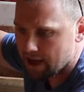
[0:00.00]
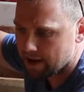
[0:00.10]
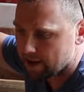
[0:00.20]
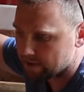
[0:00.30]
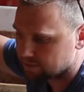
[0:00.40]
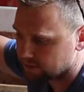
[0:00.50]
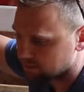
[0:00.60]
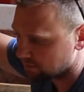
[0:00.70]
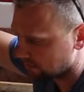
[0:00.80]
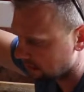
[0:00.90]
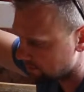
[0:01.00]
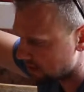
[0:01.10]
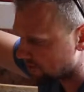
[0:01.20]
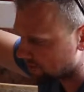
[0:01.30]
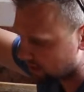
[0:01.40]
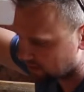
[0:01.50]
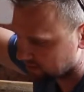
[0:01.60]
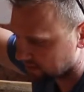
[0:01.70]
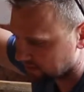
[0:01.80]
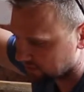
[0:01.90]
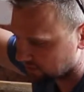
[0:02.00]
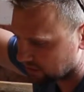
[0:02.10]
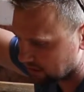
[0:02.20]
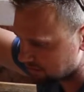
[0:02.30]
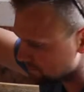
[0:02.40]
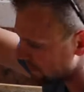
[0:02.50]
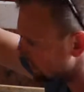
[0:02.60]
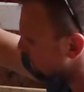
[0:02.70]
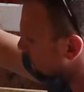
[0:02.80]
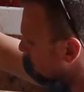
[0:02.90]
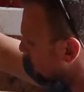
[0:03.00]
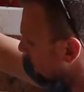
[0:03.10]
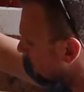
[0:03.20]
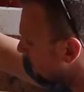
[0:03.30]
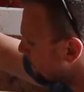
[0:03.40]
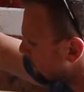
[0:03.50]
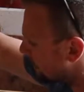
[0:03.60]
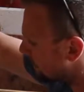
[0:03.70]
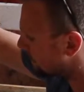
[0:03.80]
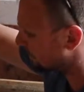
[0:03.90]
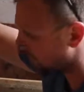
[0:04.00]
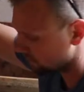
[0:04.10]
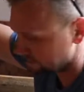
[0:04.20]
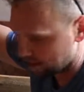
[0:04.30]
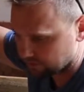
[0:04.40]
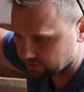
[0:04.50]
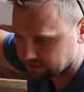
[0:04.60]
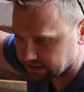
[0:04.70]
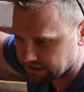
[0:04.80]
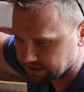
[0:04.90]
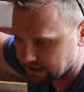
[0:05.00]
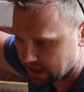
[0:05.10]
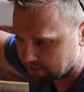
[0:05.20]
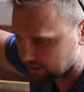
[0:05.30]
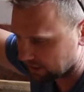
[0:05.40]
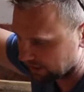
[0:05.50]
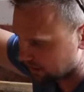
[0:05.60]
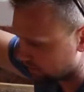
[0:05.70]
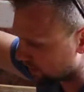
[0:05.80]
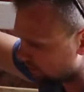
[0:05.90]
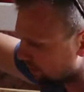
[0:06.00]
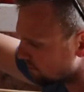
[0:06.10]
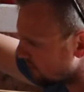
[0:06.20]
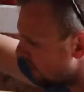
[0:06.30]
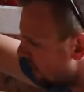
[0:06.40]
but we keep that one off of this one to keep them separate. But that one's Battle Drill 6. I'll put a link down in the description.